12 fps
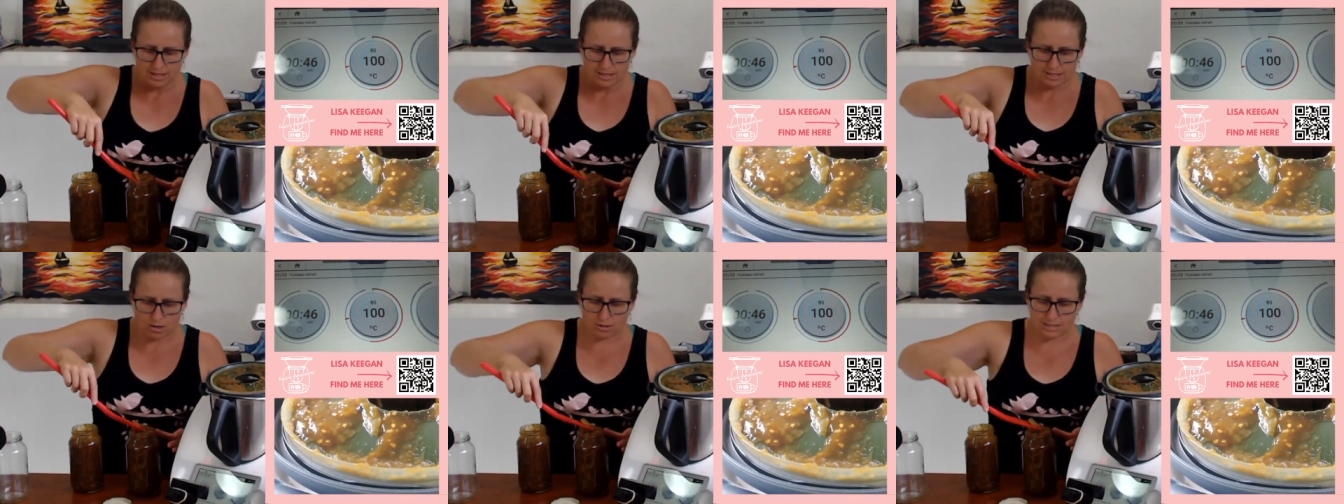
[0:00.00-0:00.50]

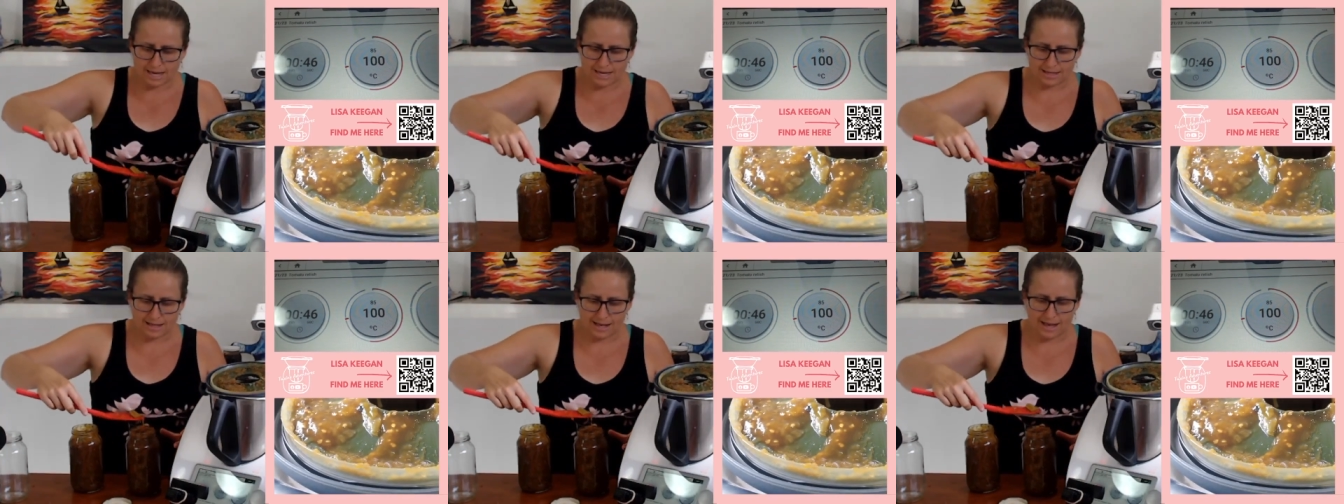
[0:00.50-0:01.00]
So I'll
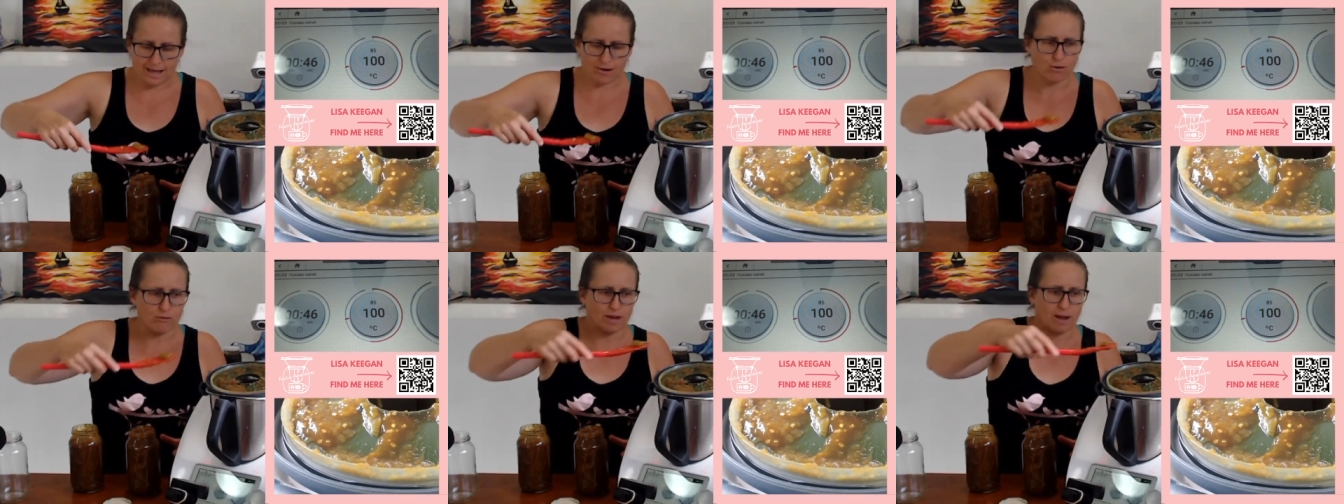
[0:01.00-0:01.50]
take that out
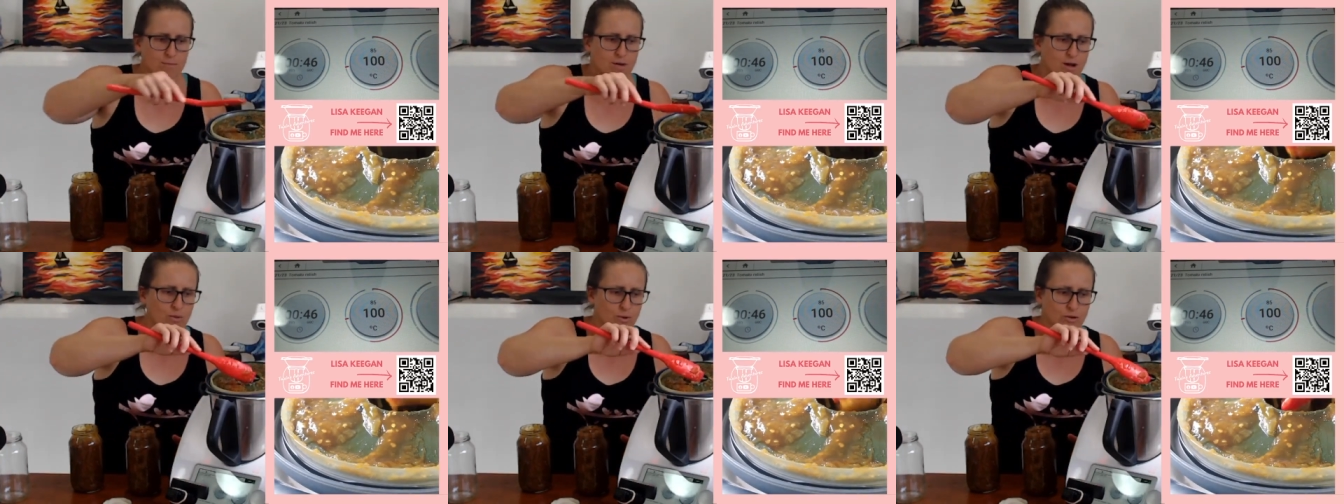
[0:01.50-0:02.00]
off camera.
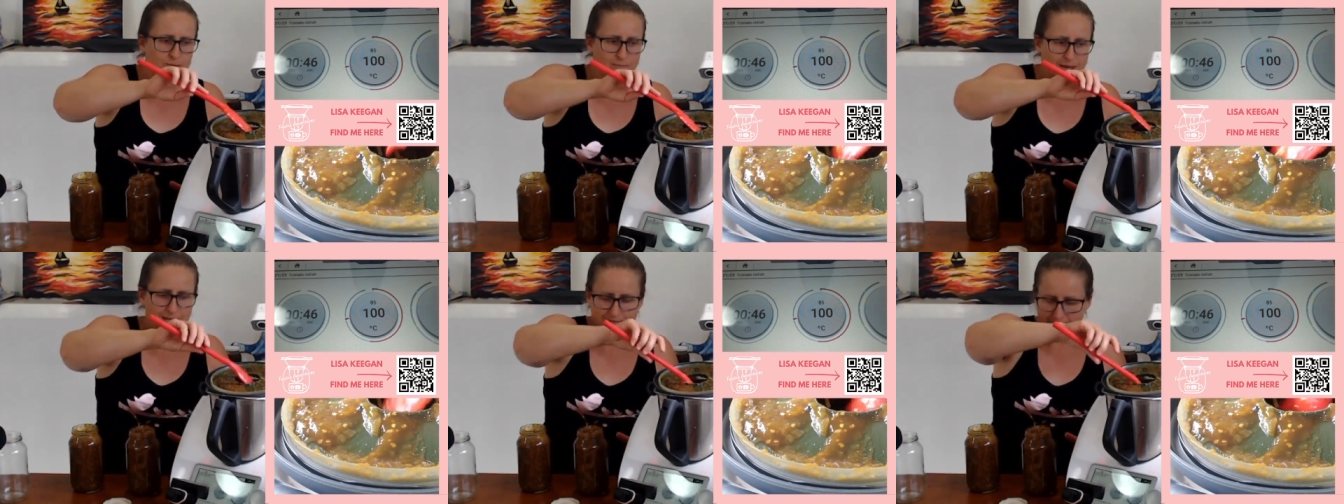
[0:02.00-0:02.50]
I won't
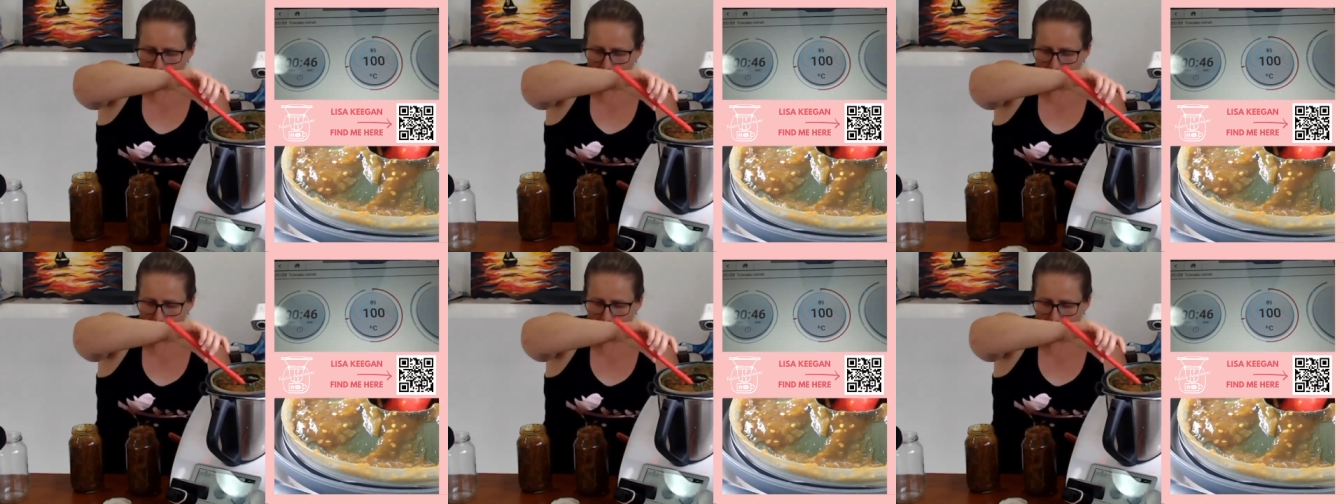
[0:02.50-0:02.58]
make you sit